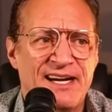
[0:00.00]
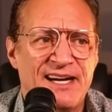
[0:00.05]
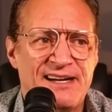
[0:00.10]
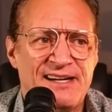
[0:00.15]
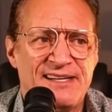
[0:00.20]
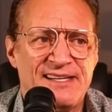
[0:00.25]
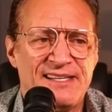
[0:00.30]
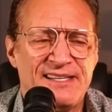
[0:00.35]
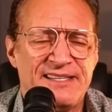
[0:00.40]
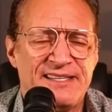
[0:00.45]

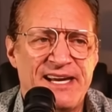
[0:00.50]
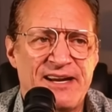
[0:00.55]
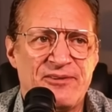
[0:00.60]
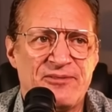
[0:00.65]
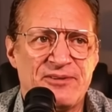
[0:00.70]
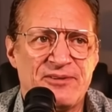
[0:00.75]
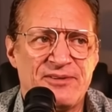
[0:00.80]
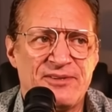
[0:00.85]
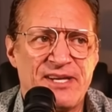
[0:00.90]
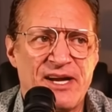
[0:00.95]
they
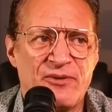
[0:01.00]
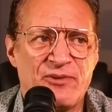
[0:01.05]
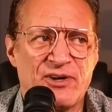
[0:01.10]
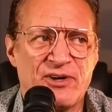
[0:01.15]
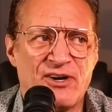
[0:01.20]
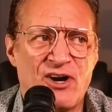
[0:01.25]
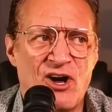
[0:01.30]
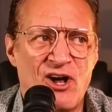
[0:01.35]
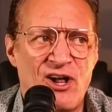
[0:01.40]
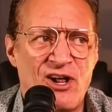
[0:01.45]

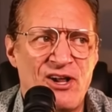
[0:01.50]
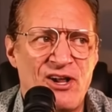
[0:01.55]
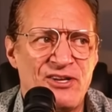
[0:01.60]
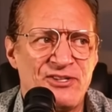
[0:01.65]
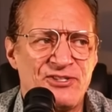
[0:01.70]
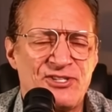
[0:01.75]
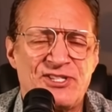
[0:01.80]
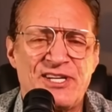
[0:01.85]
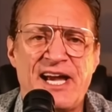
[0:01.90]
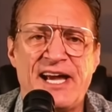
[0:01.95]
were all
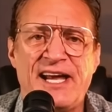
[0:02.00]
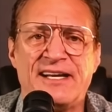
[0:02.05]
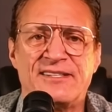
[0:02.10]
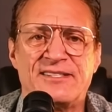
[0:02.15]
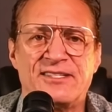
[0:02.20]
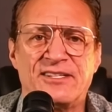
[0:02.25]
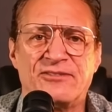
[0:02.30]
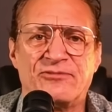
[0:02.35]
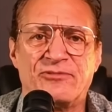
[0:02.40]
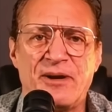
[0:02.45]
set
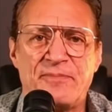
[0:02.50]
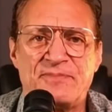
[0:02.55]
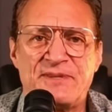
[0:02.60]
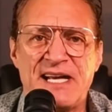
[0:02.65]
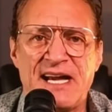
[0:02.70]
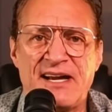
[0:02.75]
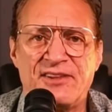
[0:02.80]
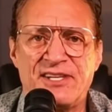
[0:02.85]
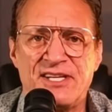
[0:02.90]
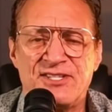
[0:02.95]
to rip
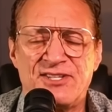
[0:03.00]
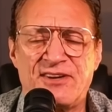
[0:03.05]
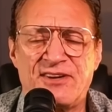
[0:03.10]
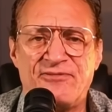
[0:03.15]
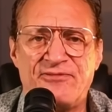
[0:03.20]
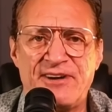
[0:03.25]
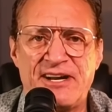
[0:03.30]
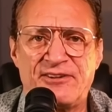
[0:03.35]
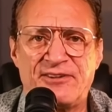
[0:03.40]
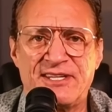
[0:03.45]
down these
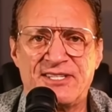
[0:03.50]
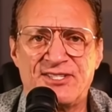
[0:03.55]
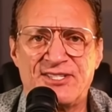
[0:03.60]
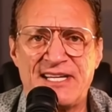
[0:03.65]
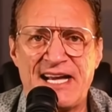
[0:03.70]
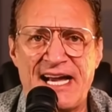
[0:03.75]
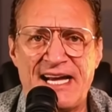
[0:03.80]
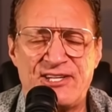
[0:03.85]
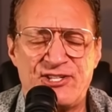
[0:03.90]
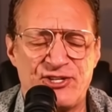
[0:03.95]
Confederate
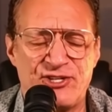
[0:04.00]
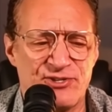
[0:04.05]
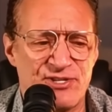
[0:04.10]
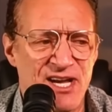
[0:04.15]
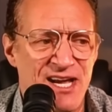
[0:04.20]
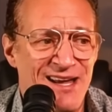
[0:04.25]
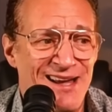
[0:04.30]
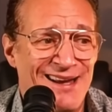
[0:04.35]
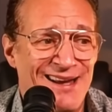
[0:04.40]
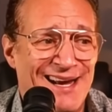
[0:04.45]
statues.
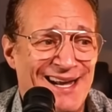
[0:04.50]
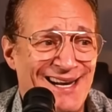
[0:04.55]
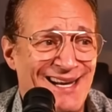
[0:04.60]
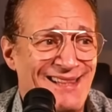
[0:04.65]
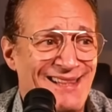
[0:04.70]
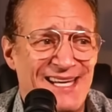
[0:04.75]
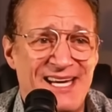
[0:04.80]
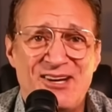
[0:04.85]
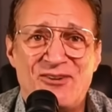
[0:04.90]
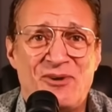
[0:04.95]
And I
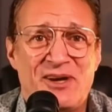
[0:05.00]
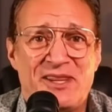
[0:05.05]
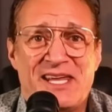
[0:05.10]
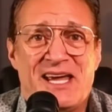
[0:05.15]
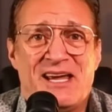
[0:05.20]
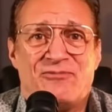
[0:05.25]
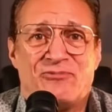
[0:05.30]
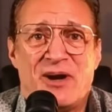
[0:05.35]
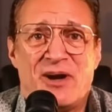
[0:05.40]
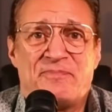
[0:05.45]
think when
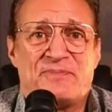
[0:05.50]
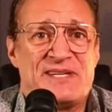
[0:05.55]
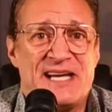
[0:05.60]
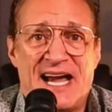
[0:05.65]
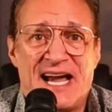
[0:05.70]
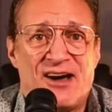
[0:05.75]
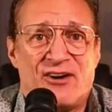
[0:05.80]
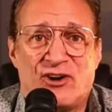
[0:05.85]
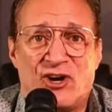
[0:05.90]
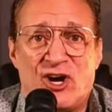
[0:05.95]
they ripped
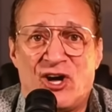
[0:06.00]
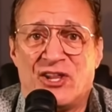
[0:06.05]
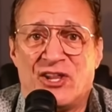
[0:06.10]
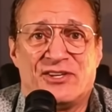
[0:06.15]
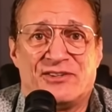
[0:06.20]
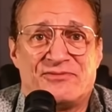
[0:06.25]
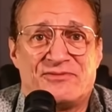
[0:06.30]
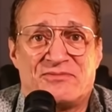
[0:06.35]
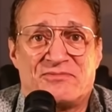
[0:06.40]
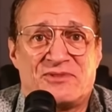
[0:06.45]
down all
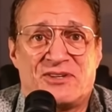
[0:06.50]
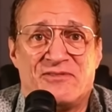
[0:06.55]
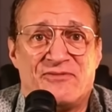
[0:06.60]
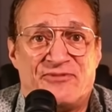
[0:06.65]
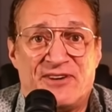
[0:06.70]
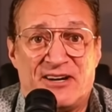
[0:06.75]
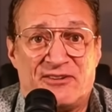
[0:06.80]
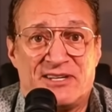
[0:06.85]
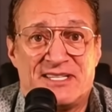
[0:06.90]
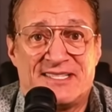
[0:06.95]
the
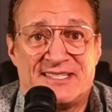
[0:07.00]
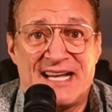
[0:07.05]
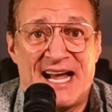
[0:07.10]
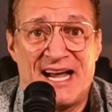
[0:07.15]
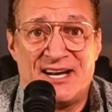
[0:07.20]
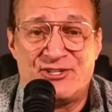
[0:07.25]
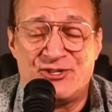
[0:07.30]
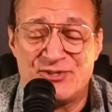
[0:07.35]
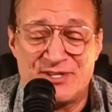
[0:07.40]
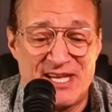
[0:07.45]
Confederate
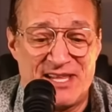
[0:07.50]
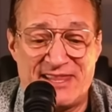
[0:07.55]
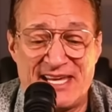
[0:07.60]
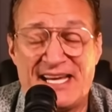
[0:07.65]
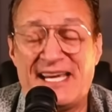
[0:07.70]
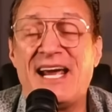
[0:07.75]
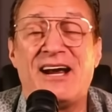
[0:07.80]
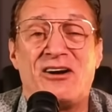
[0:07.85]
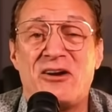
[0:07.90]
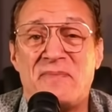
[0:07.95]
statues that they
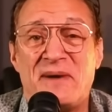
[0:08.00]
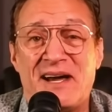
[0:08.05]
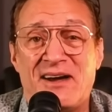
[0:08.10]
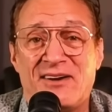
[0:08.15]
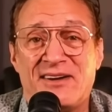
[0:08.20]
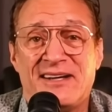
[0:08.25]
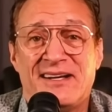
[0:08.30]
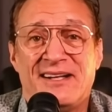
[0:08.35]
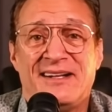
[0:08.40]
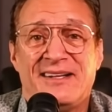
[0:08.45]
cared
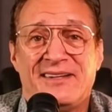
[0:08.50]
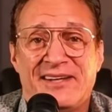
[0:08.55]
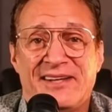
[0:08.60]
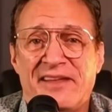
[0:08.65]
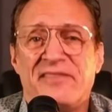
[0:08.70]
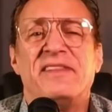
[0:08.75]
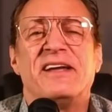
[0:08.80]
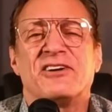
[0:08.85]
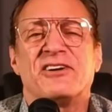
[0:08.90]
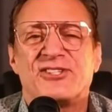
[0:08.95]
about
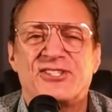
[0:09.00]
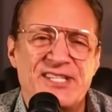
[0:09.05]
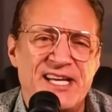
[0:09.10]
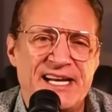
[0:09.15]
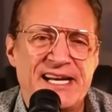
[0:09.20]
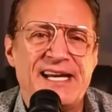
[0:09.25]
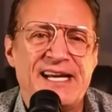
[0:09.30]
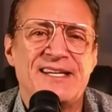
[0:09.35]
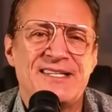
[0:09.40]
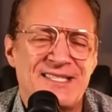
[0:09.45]
in their
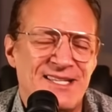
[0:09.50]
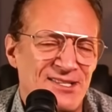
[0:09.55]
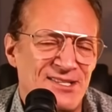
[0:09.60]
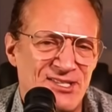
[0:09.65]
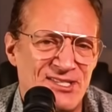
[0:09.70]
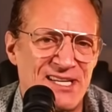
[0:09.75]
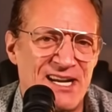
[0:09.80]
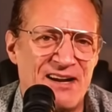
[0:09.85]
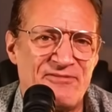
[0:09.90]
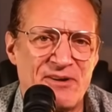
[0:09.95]
cities and
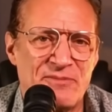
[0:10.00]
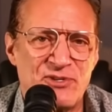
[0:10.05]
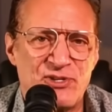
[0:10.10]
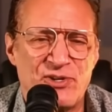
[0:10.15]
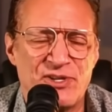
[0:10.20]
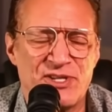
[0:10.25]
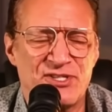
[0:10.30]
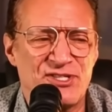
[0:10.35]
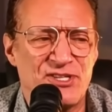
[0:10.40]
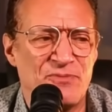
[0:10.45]
stuff, I'm
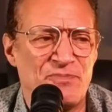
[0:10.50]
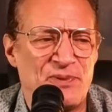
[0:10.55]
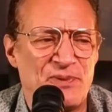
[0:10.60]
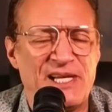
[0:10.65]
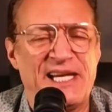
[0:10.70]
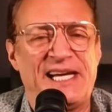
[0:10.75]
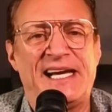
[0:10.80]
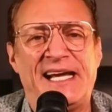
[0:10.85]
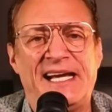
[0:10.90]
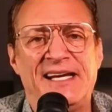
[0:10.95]
sure there's still
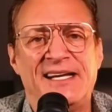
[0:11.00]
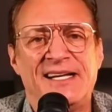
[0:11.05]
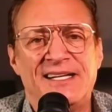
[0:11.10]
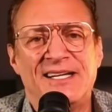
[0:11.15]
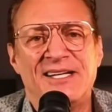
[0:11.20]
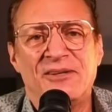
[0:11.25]
plenty